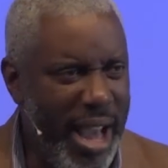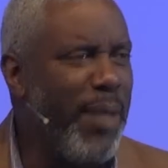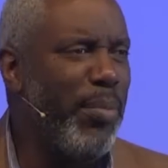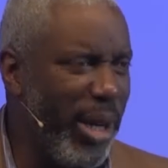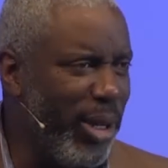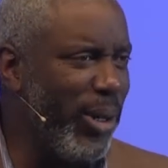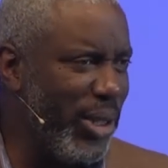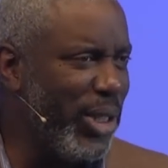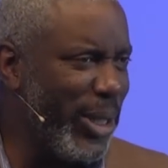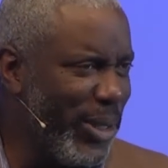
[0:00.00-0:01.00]
I'd better go to
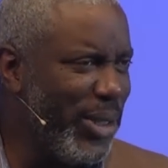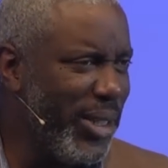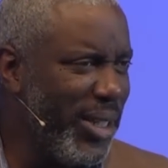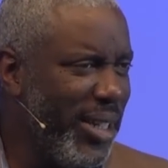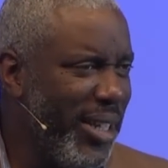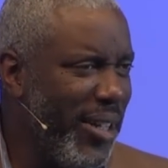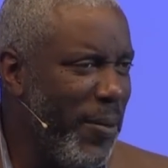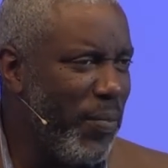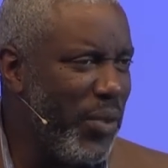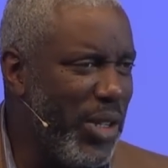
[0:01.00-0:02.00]
church.
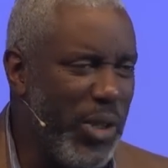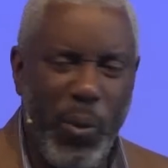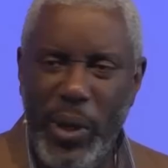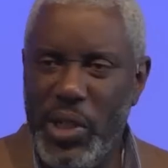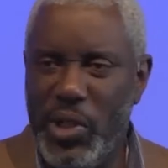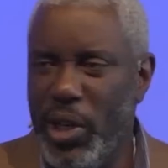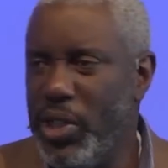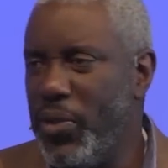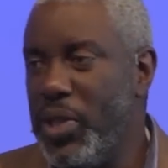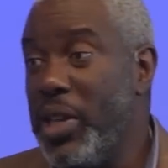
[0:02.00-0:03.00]
And so went to
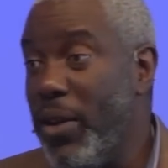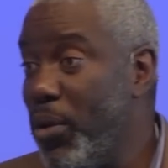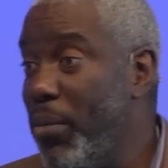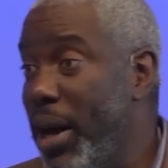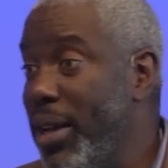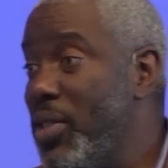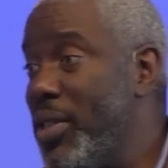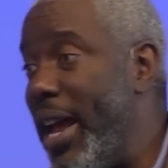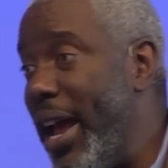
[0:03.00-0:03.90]
church for several months,